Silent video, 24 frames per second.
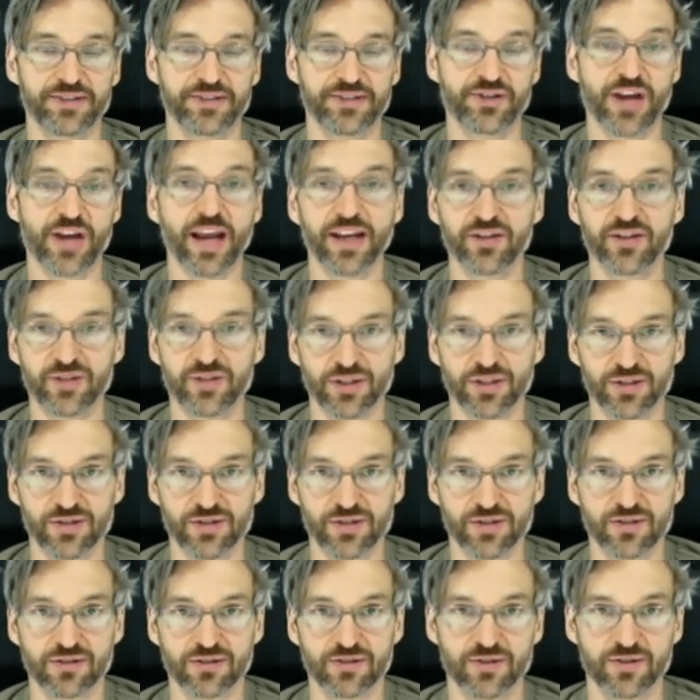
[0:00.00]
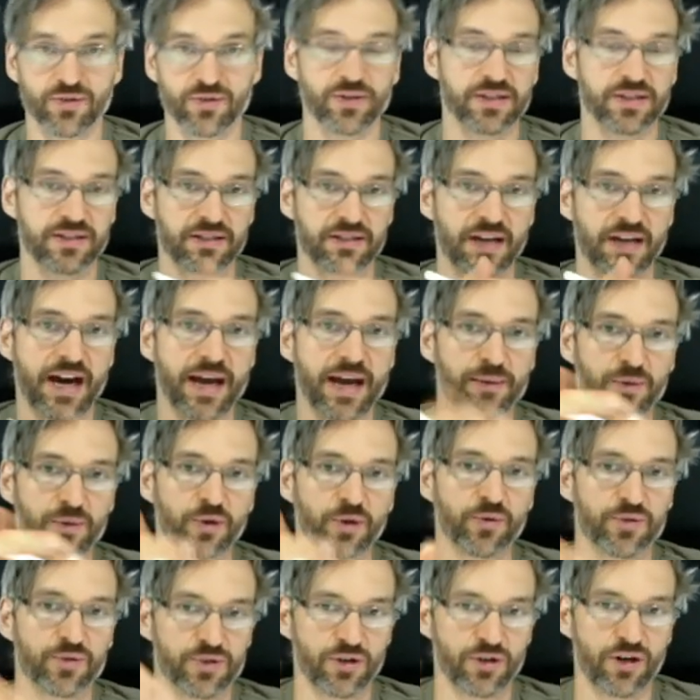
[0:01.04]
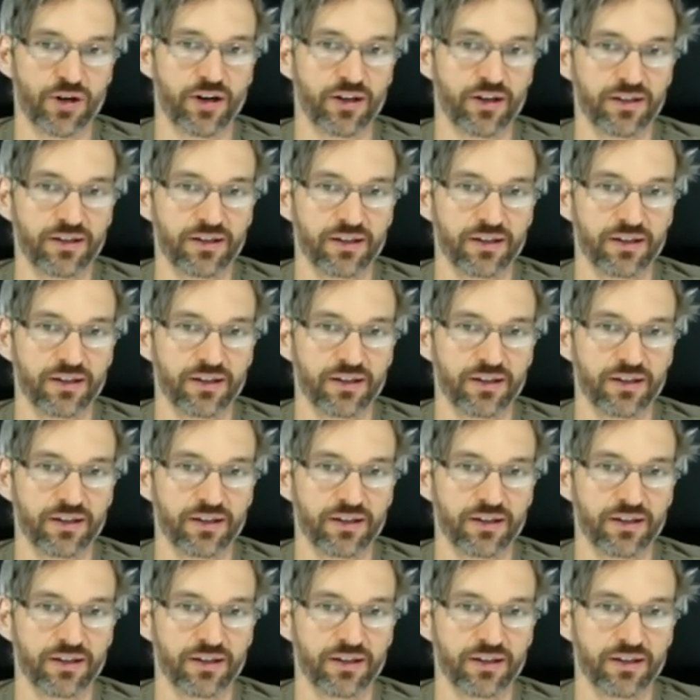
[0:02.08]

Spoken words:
changes, so as time goes on,